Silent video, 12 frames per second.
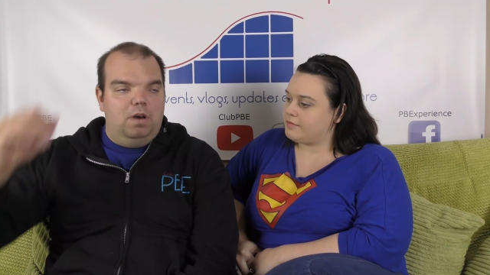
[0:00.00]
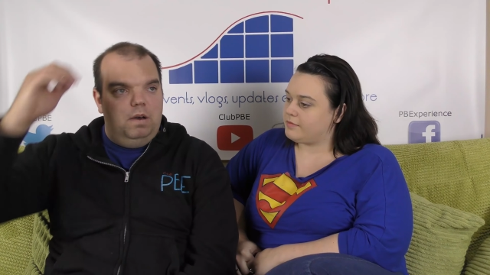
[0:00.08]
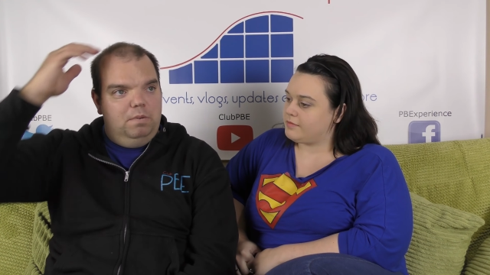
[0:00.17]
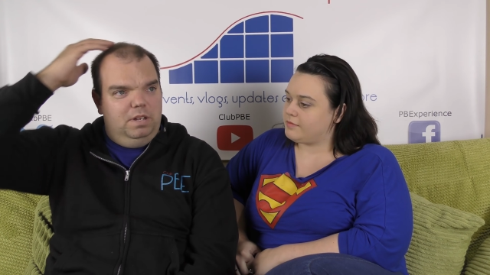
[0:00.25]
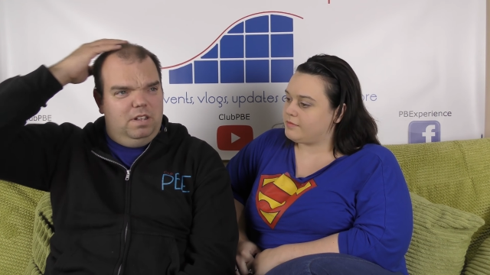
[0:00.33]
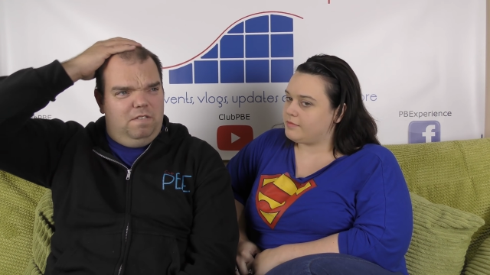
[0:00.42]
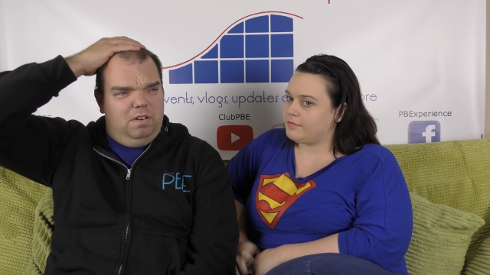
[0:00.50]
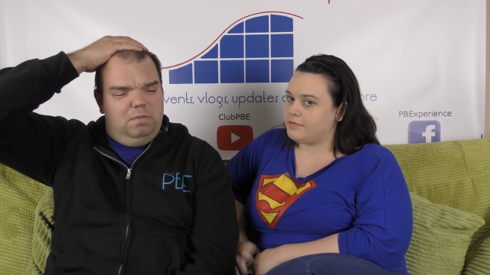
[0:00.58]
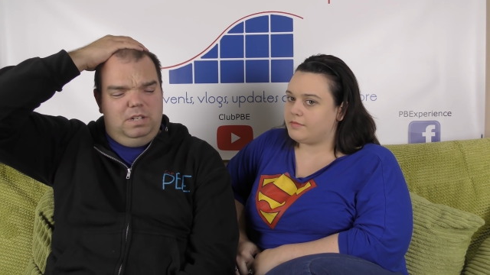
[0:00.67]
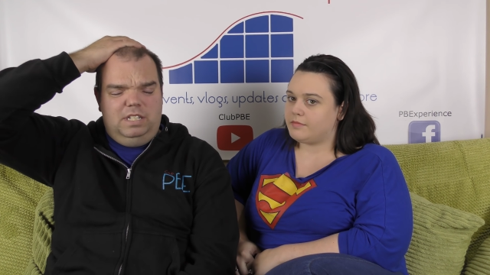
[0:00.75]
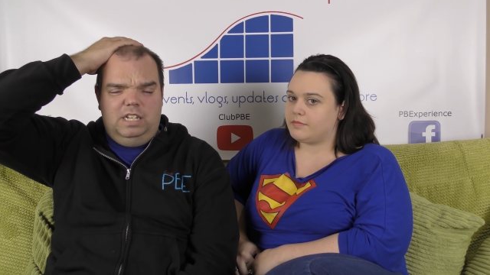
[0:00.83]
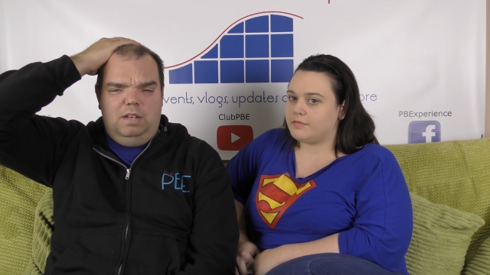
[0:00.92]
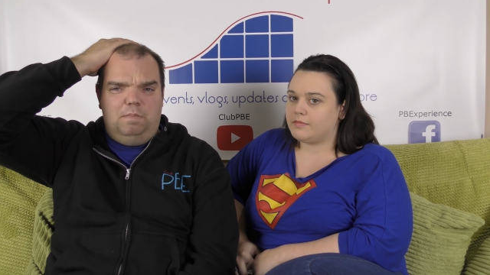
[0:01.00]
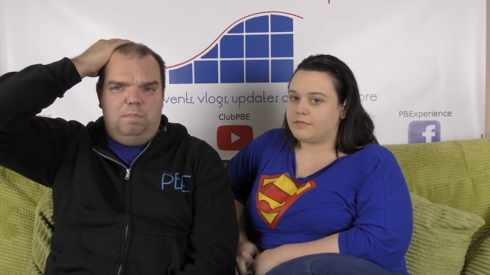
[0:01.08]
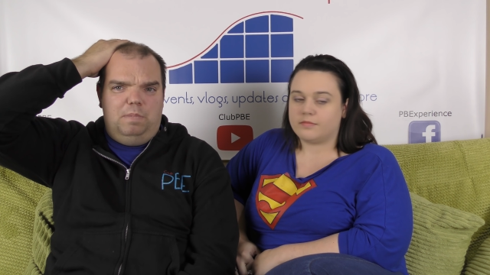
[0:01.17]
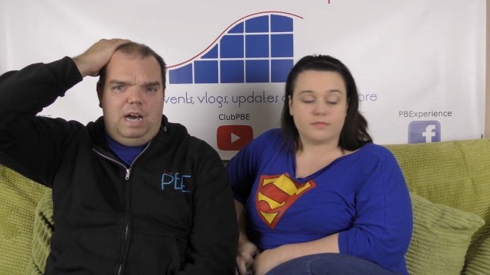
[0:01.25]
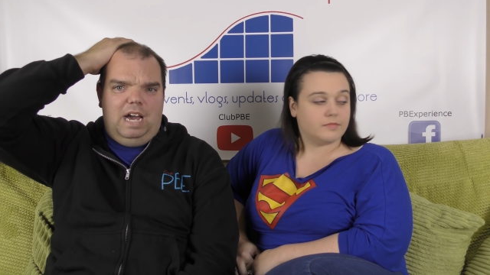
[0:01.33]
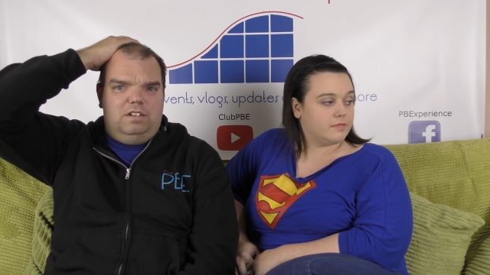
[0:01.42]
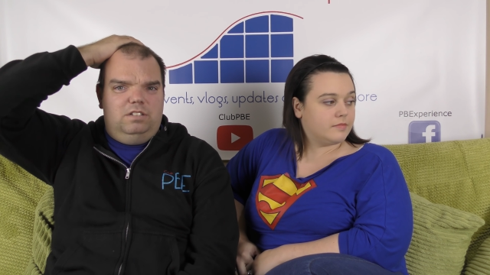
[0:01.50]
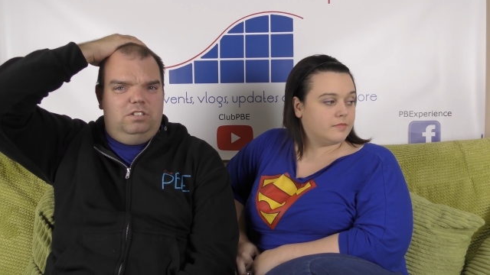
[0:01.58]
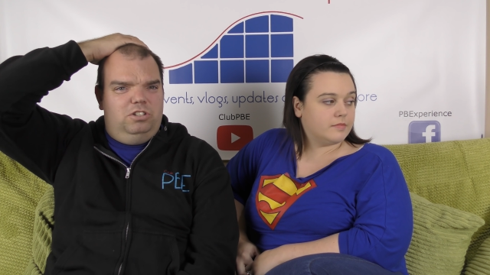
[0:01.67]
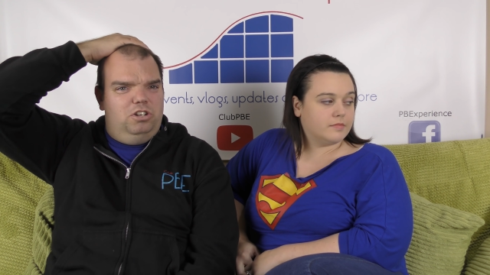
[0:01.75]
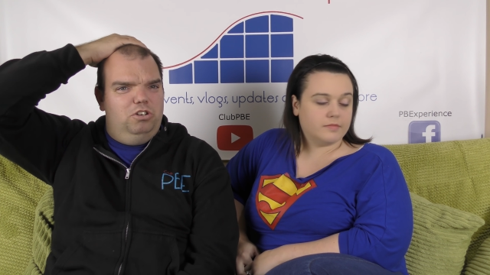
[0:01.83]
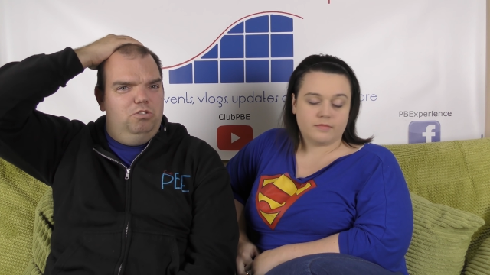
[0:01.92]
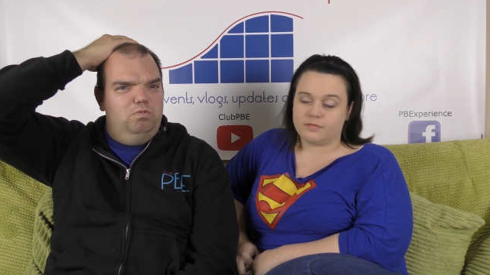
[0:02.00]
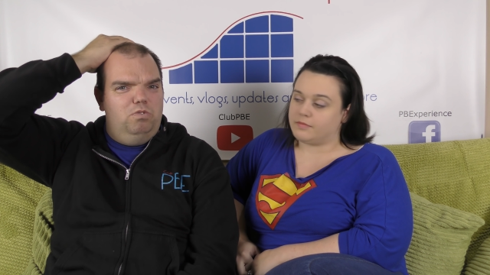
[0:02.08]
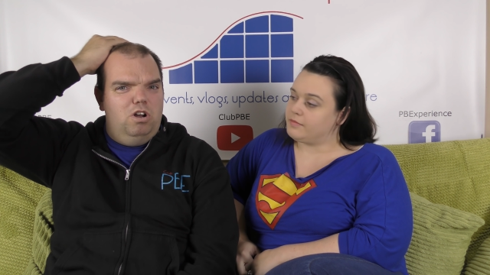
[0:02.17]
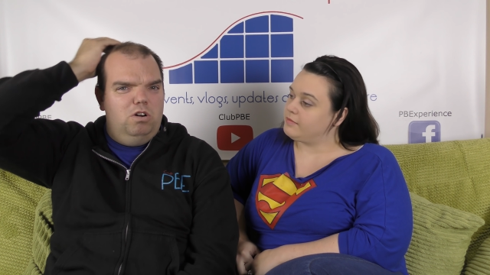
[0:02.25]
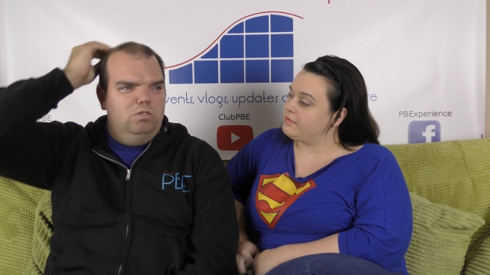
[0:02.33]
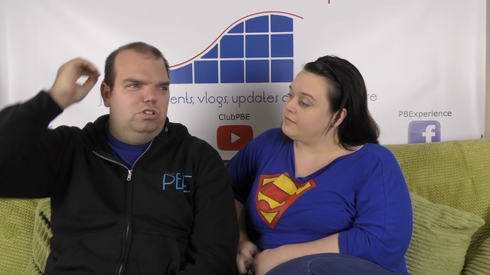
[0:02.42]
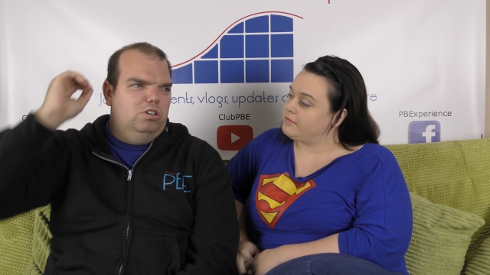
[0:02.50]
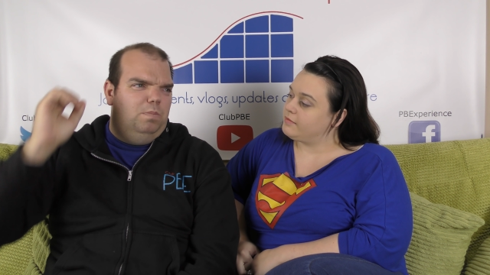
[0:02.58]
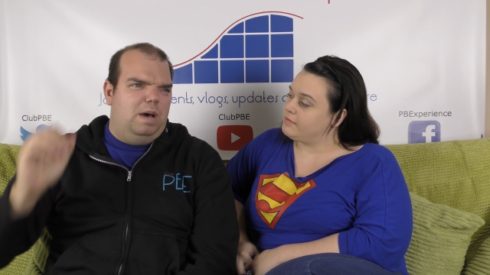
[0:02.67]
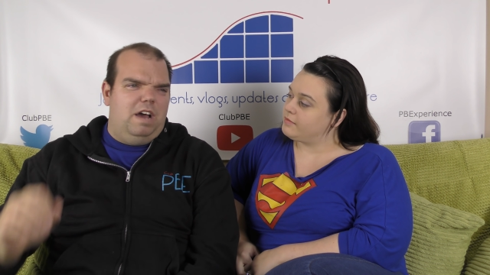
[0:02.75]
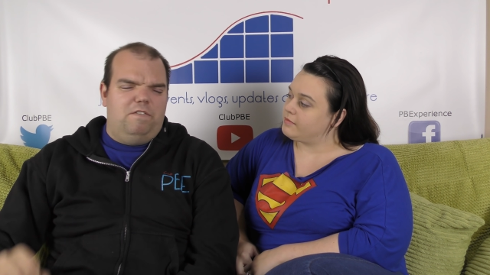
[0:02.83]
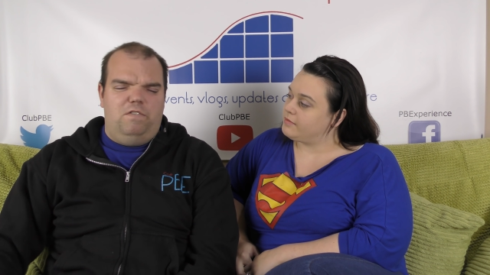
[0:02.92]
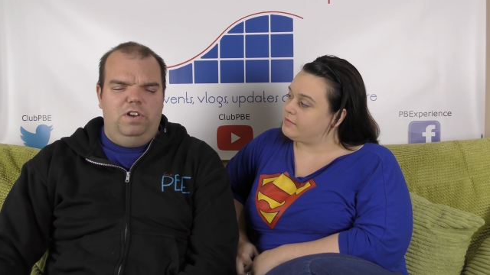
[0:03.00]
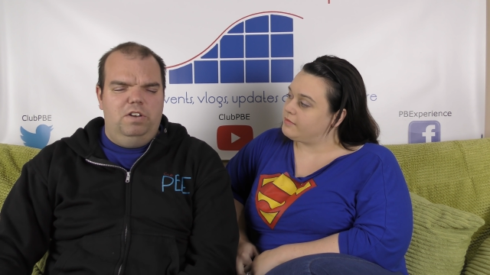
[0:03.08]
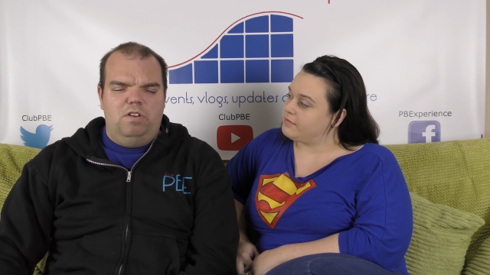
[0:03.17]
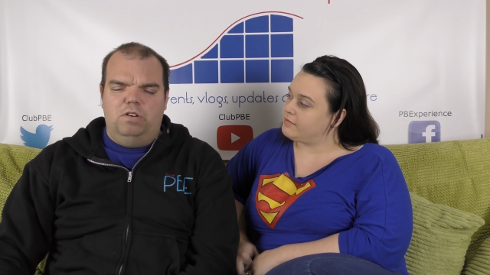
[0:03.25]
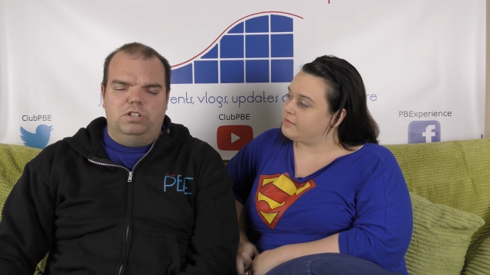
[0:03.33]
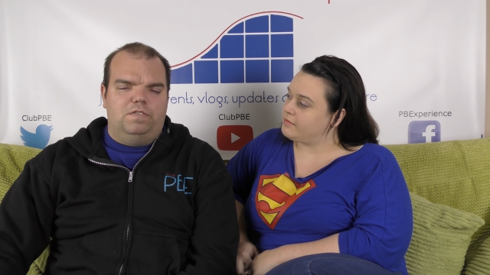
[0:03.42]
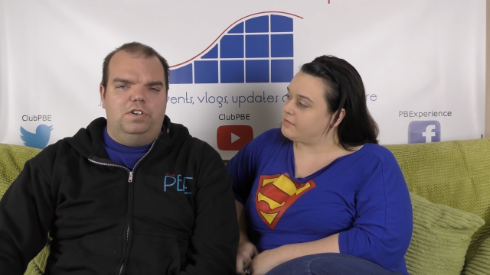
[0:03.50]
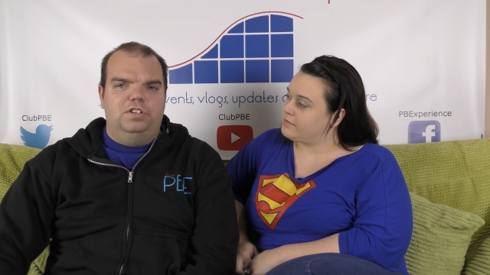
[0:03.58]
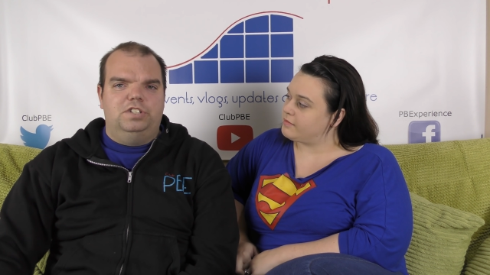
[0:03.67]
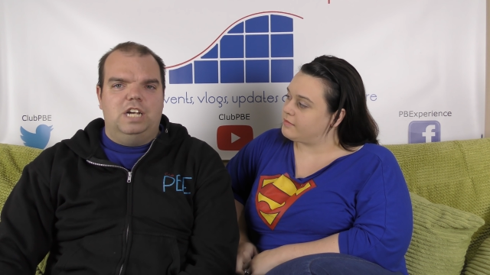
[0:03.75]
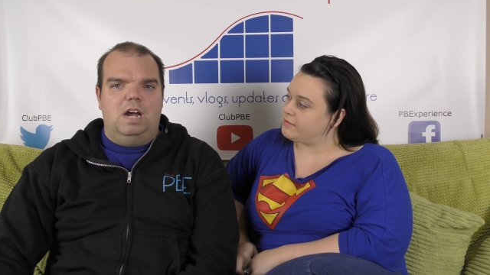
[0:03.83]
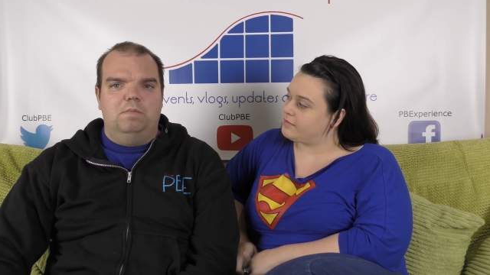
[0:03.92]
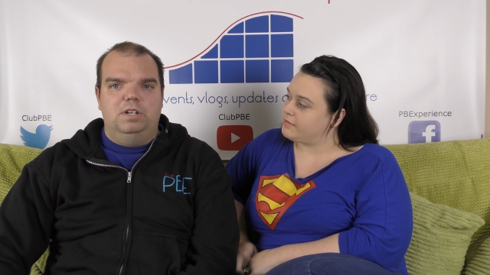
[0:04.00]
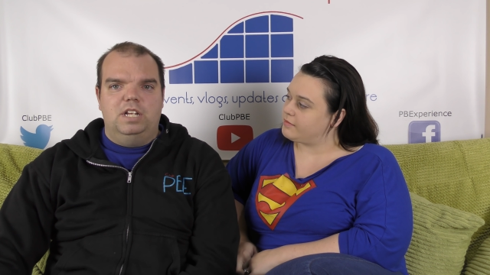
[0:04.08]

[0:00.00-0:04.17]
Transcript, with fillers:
Speaker 1: where we, I think we did it back two rows or back three rows the first time we